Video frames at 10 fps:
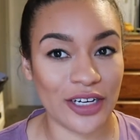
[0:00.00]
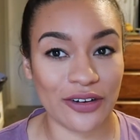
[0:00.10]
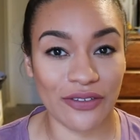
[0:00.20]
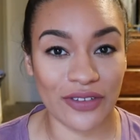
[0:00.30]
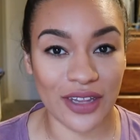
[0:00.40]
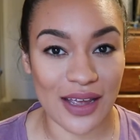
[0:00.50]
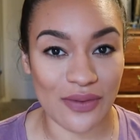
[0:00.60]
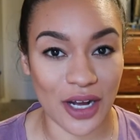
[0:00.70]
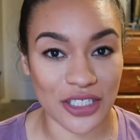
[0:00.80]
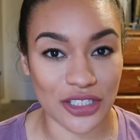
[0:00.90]
I don't even
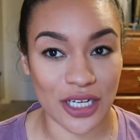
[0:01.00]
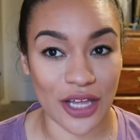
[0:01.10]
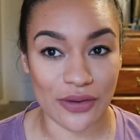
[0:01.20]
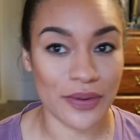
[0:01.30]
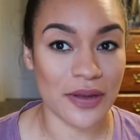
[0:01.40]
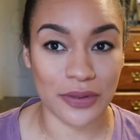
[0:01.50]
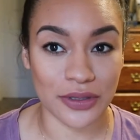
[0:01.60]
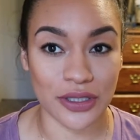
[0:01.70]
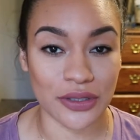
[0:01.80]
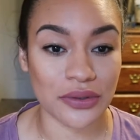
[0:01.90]
like watching other
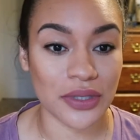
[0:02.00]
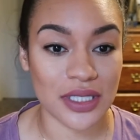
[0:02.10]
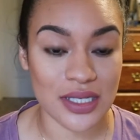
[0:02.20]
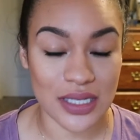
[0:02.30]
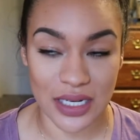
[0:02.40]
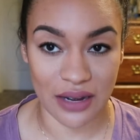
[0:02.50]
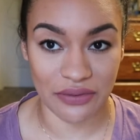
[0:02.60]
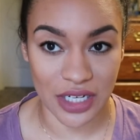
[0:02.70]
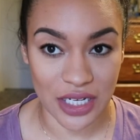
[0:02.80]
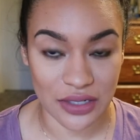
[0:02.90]
people do sit
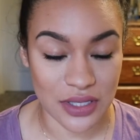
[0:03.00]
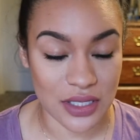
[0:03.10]
down videos.